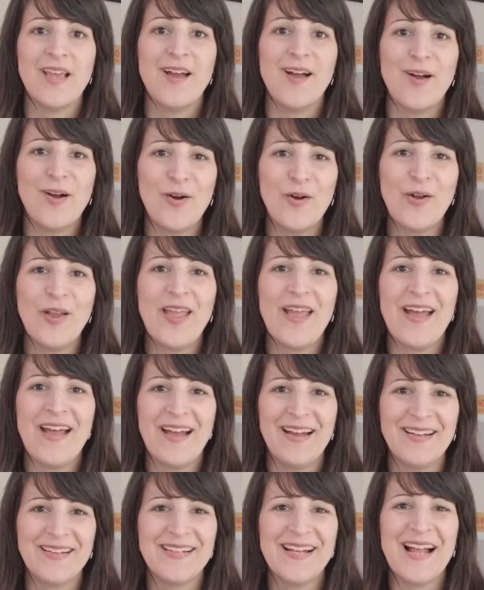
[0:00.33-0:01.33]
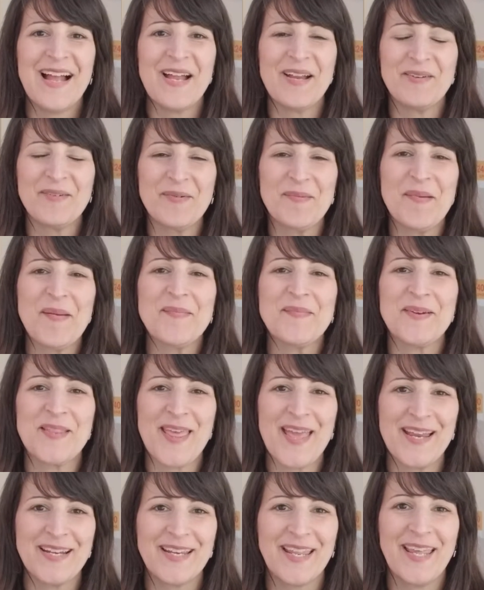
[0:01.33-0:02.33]
Oh yeah, I remember
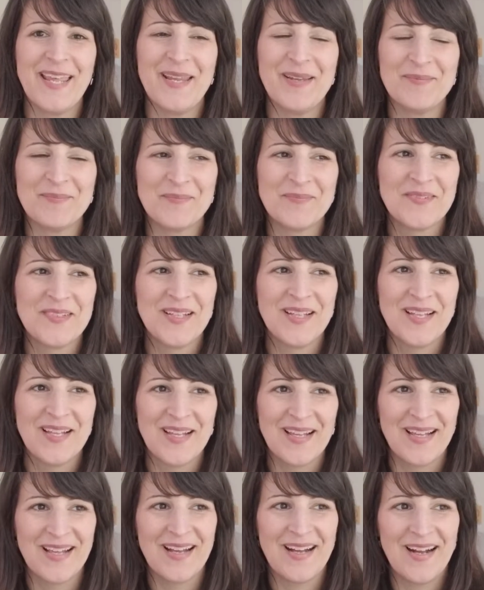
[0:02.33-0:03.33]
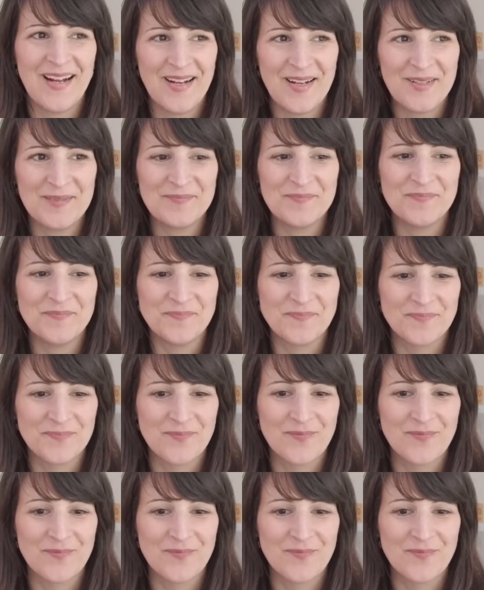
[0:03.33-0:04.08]
that game. Um,